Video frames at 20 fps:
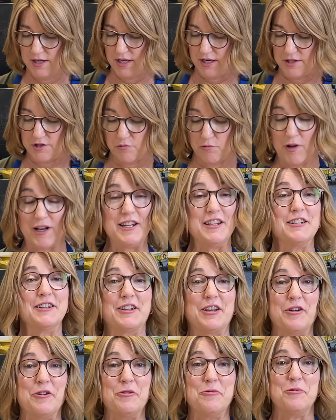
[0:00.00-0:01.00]
It's ready to
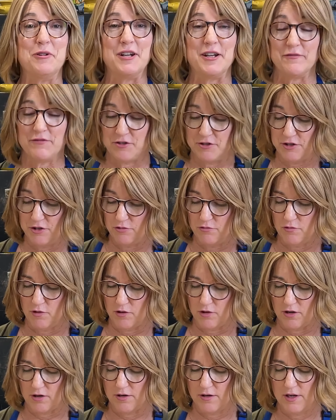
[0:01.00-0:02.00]
go whenever you
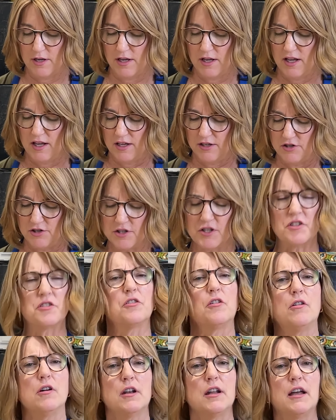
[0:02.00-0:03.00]
are. Just
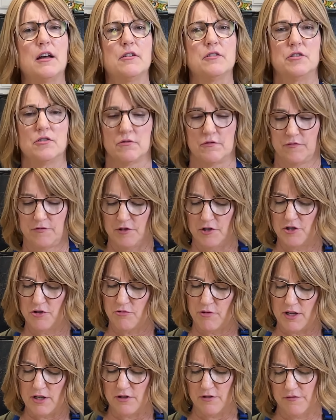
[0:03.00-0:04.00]
thaw it out in your
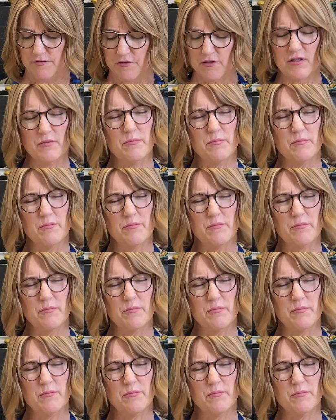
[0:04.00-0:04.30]
refrigerator for